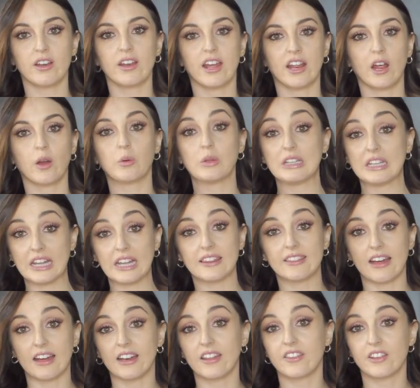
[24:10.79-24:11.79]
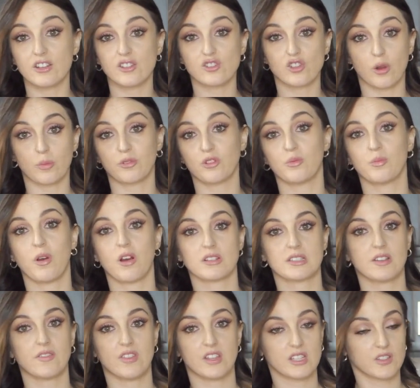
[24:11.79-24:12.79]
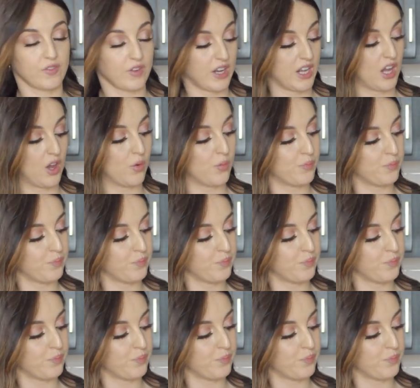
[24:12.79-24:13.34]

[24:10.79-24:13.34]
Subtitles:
and I will link that in the description box of this video.